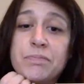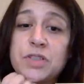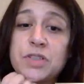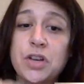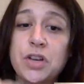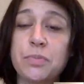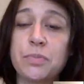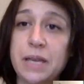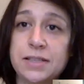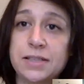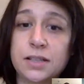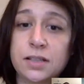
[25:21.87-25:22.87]
So
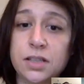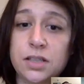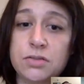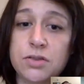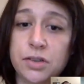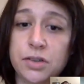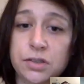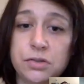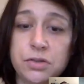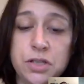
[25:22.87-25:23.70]
basically, you go through,